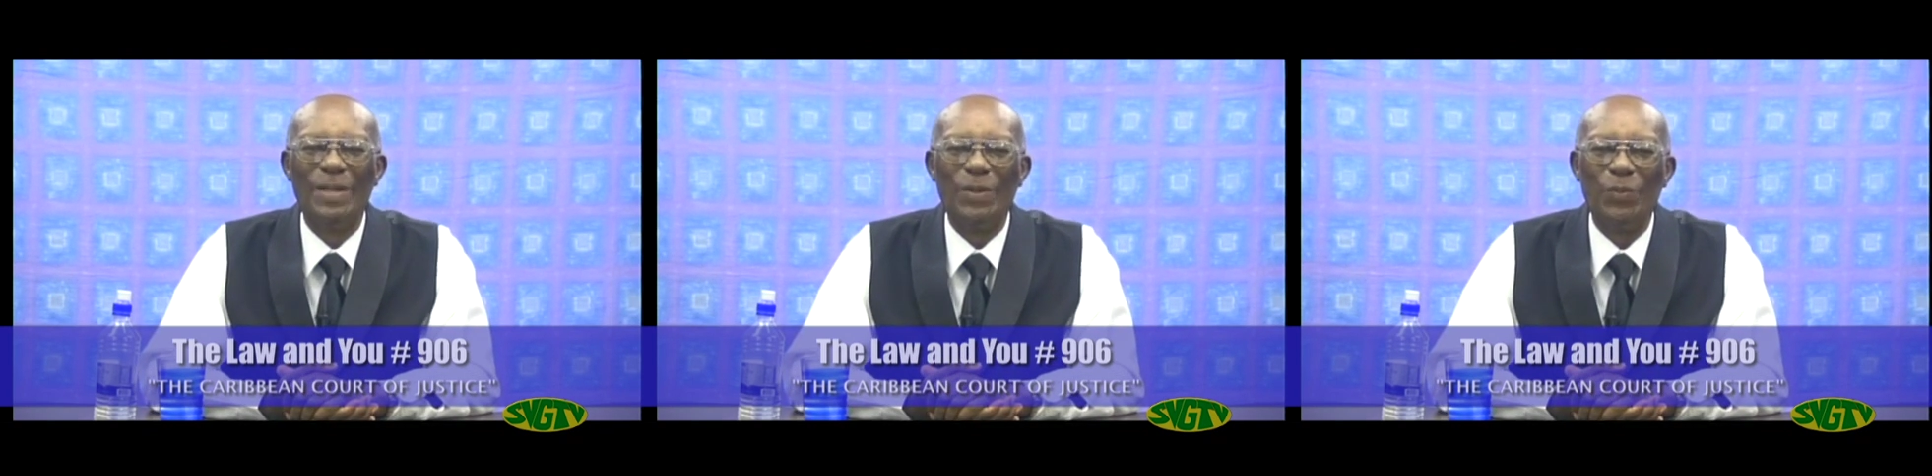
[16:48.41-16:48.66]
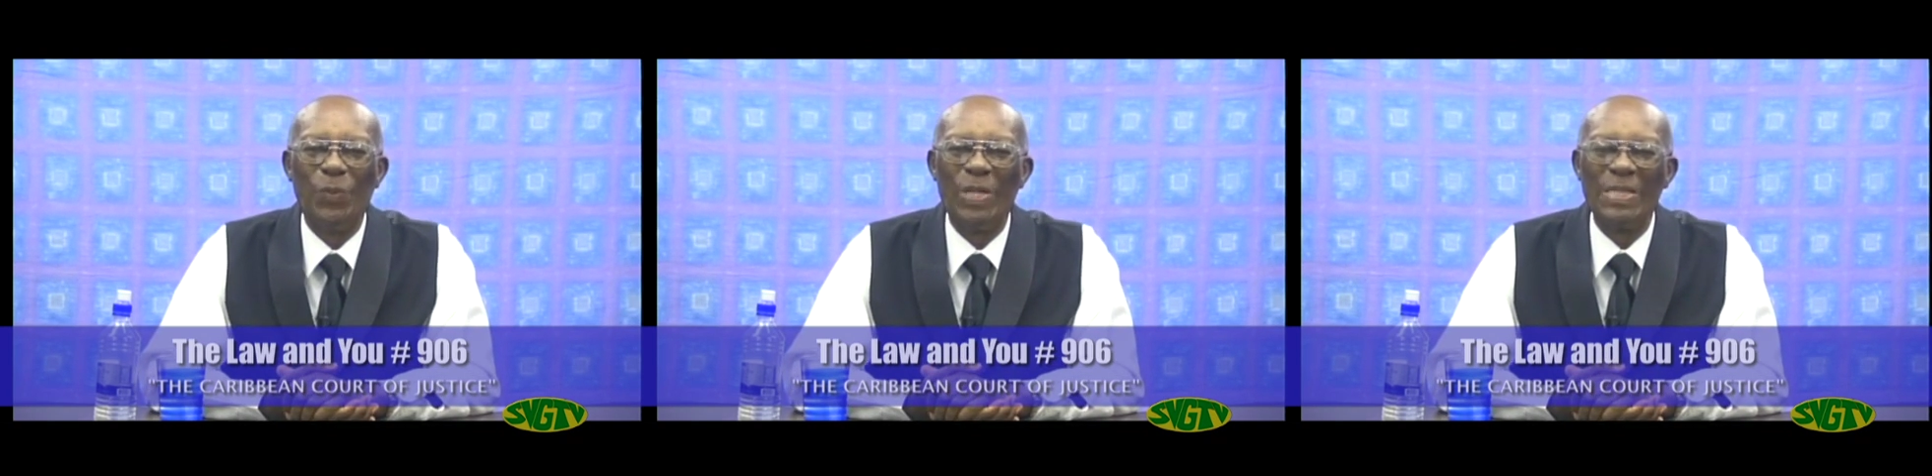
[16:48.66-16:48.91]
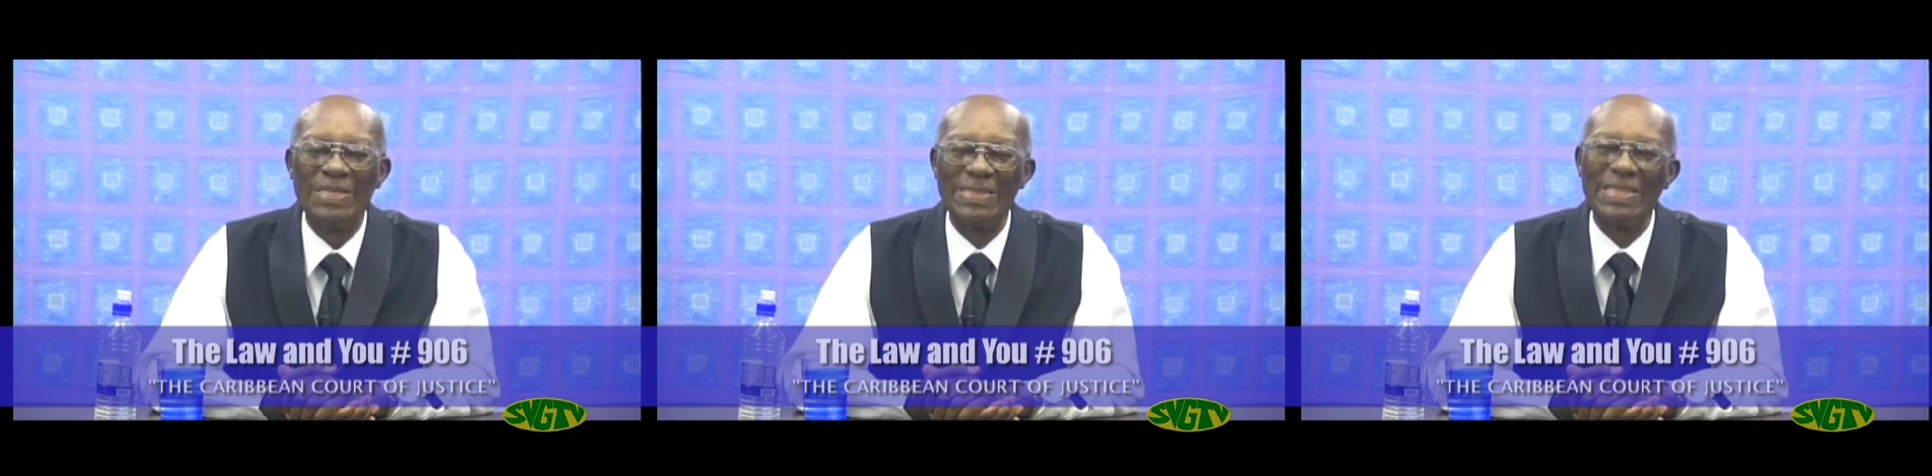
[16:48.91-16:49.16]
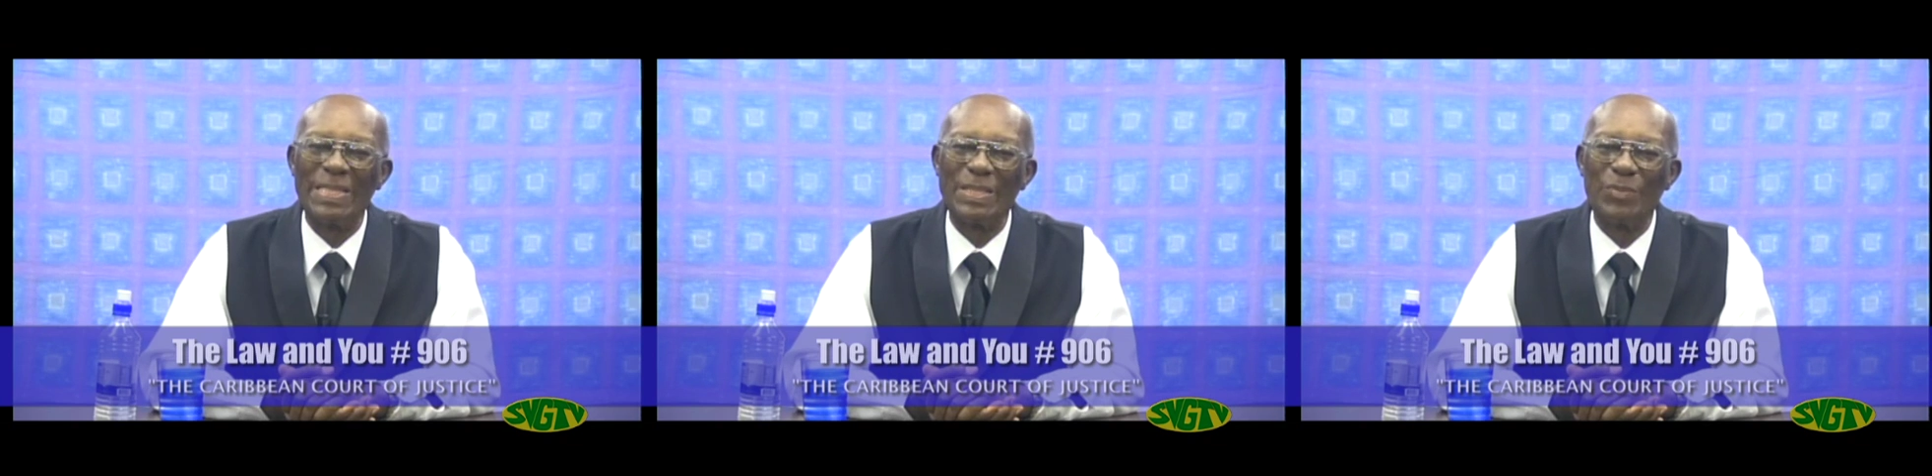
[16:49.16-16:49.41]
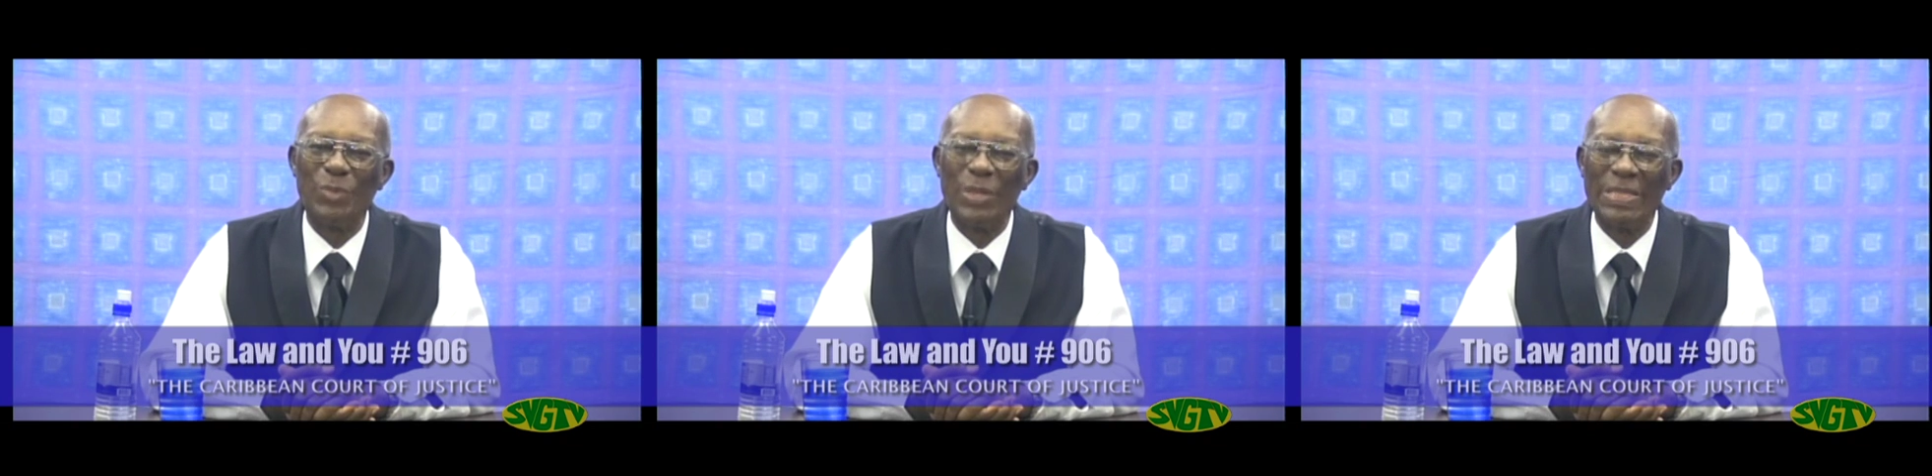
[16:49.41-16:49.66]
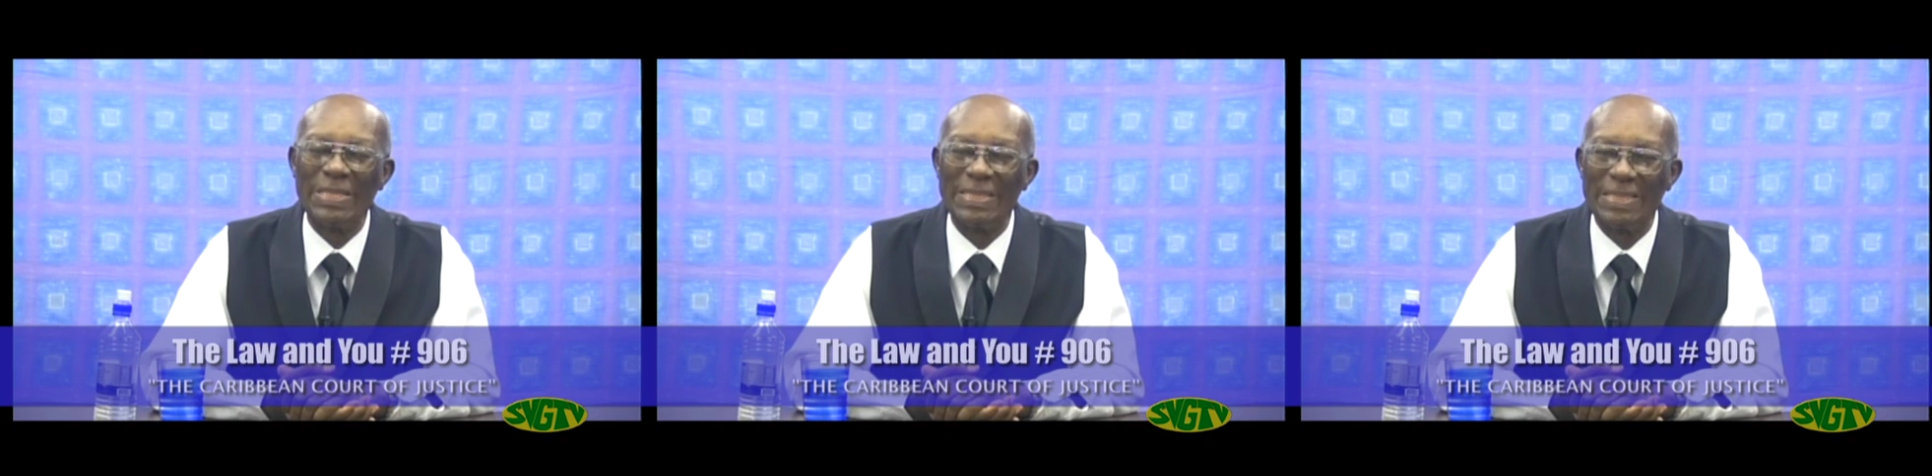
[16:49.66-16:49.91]
one such
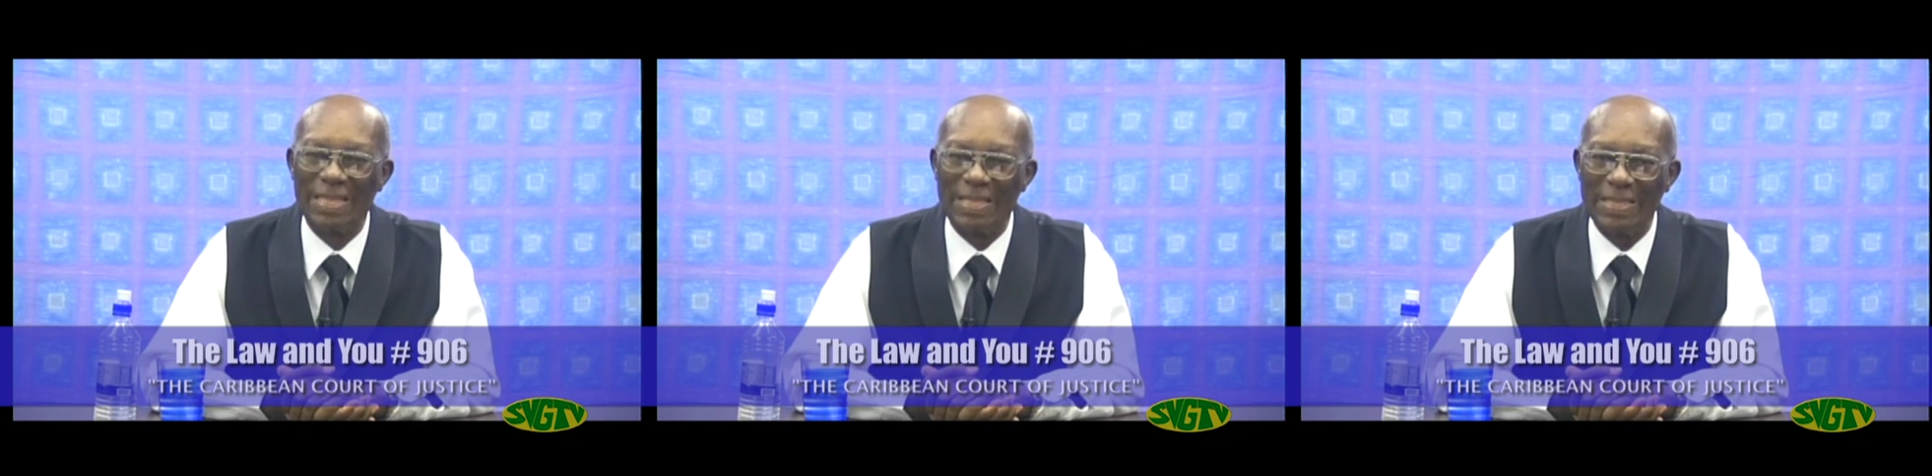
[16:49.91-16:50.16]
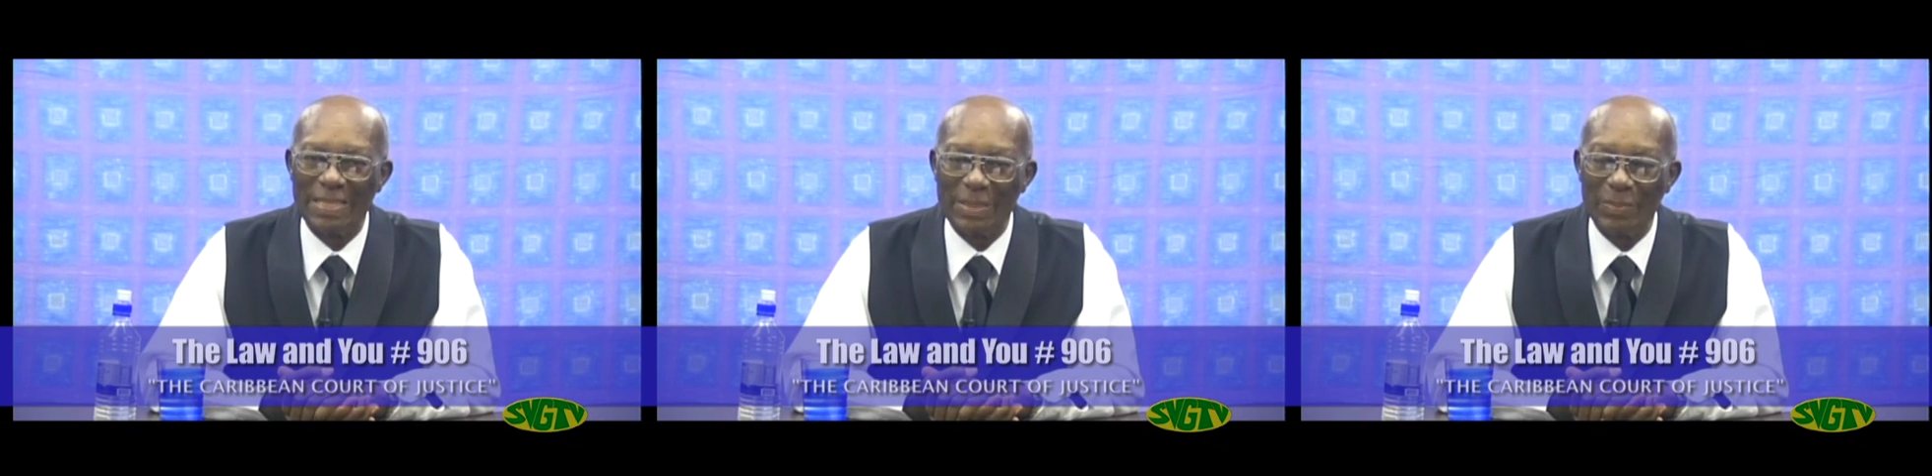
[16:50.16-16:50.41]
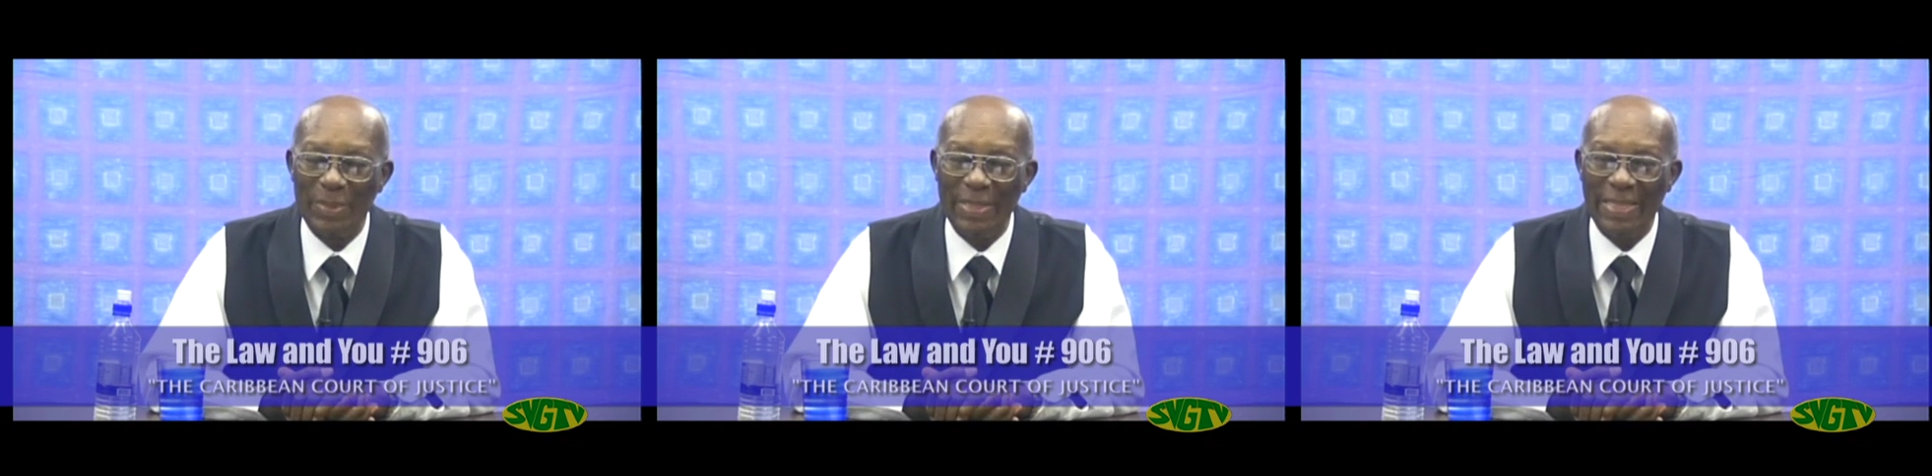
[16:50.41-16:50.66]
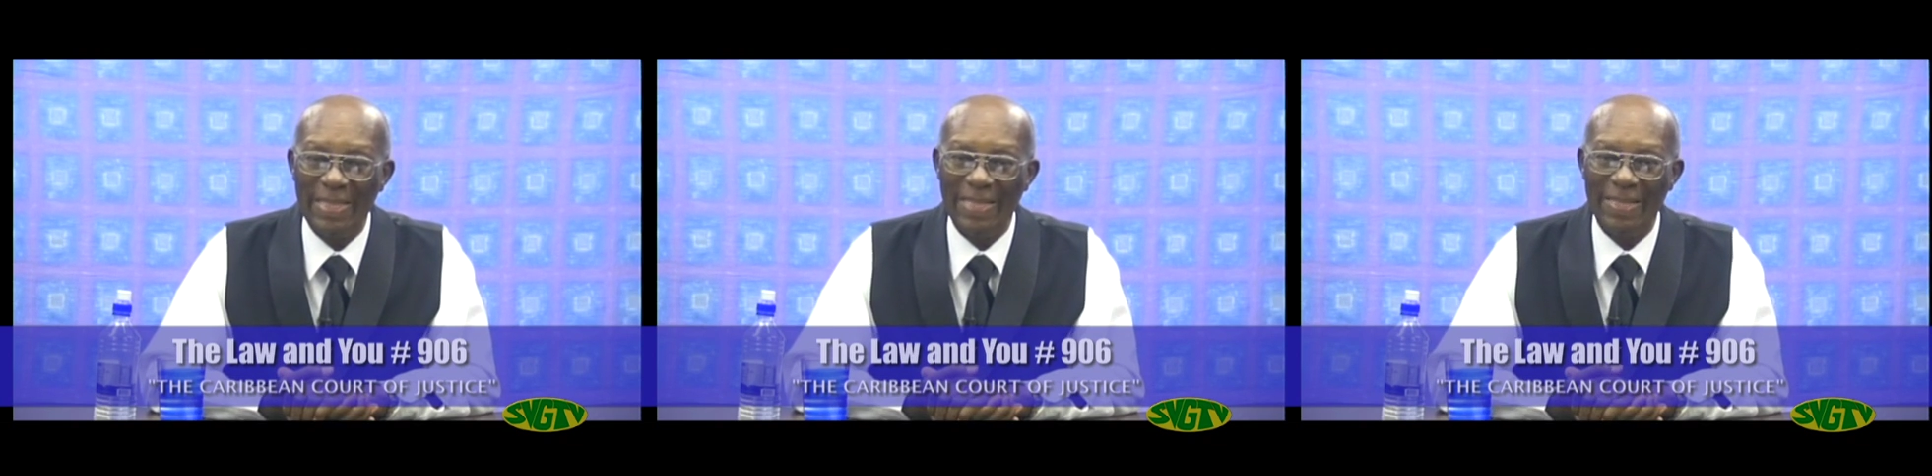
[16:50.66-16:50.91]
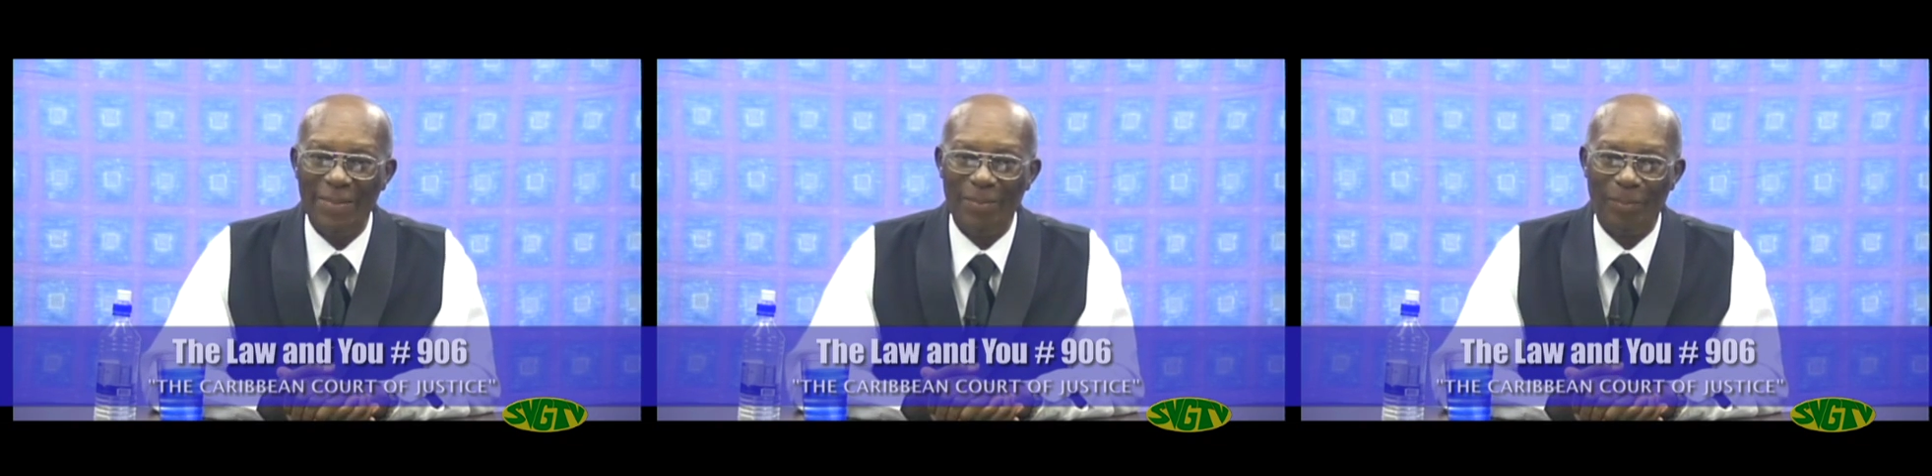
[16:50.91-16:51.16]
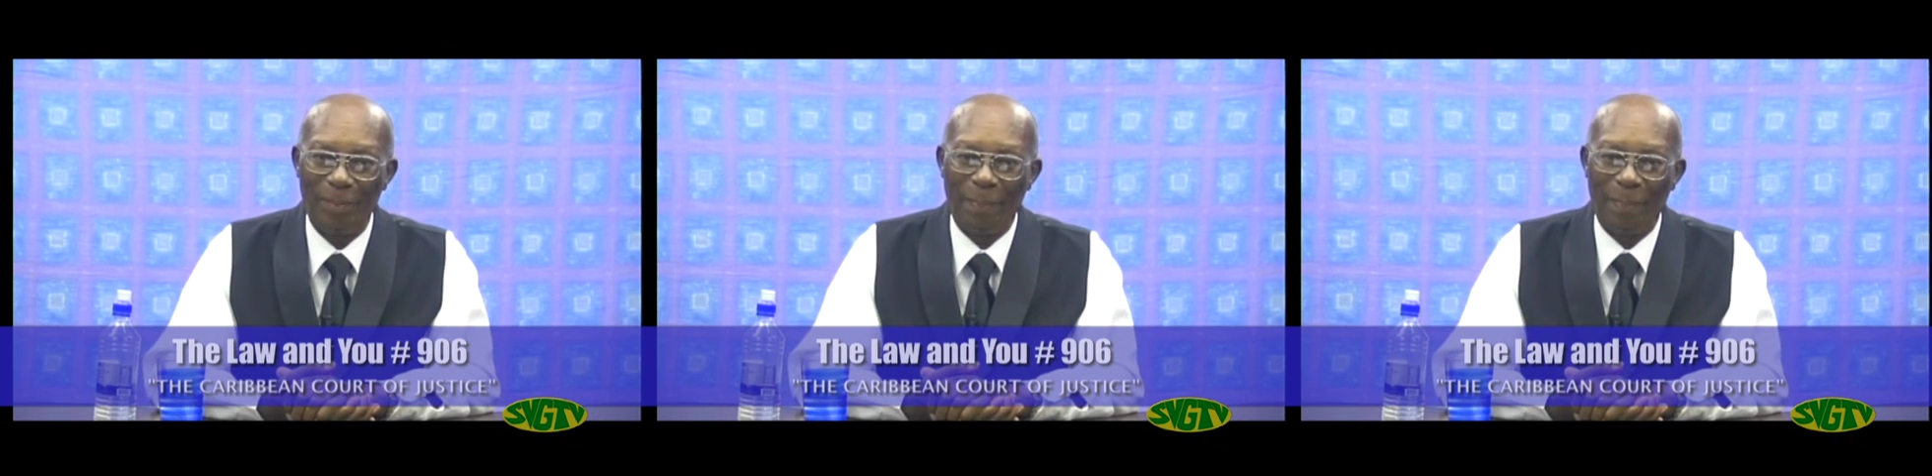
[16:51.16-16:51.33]
British judge speaking